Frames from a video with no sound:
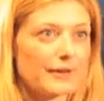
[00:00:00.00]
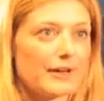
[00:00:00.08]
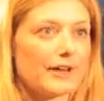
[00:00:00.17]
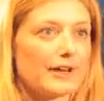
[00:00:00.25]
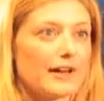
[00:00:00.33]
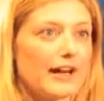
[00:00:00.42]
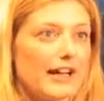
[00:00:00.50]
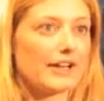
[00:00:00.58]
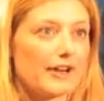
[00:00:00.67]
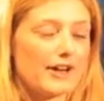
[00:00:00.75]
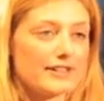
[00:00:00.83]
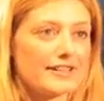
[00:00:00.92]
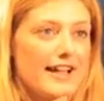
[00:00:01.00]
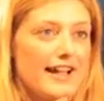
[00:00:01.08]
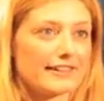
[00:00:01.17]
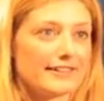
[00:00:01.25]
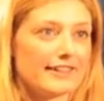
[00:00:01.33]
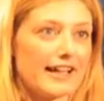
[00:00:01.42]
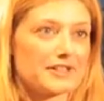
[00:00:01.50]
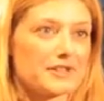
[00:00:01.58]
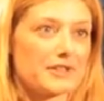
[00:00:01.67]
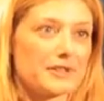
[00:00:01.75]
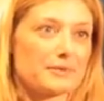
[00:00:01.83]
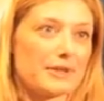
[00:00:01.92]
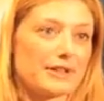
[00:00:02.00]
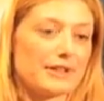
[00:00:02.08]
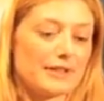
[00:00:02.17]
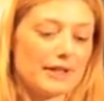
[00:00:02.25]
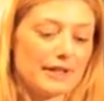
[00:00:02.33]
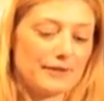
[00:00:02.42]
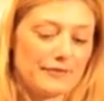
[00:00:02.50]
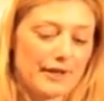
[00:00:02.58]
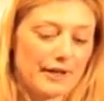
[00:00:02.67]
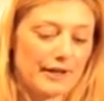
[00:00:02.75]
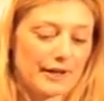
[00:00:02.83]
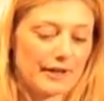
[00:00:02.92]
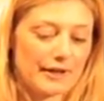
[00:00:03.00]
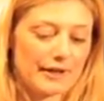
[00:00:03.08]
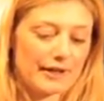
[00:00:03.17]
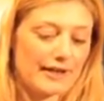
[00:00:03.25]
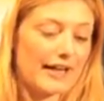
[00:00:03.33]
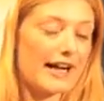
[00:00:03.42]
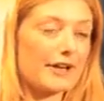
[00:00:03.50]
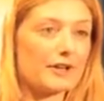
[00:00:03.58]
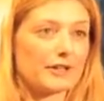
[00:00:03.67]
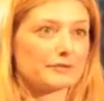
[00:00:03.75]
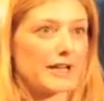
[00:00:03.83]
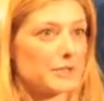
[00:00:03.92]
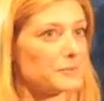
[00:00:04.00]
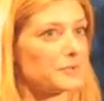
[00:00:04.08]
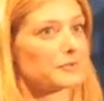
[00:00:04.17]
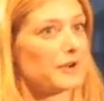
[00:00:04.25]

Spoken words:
I contacted actually a guy called Rasmus